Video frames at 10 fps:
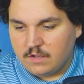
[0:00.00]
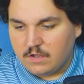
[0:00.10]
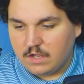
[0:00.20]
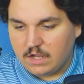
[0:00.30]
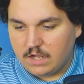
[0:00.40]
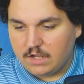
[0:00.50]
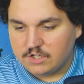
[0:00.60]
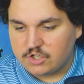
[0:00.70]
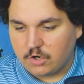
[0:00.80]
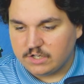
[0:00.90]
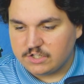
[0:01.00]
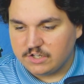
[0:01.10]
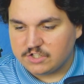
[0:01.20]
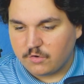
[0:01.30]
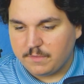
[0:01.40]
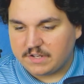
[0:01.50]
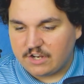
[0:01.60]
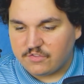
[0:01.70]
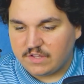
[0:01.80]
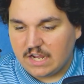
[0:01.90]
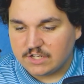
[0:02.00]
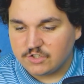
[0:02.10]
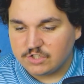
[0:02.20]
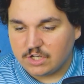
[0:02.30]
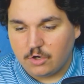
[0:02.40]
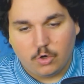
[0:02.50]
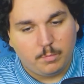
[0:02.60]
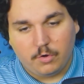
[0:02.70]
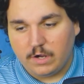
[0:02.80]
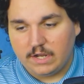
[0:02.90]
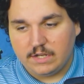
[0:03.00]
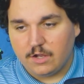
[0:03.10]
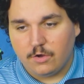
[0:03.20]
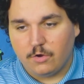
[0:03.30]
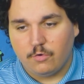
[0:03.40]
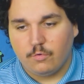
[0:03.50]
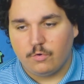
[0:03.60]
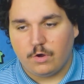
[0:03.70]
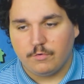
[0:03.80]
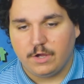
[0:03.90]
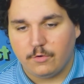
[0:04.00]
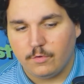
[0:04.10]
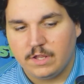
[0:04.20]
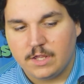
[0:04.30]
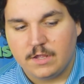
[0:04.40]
Carlos goes to run the stage at the Oscars. Oh boy, no, oh no.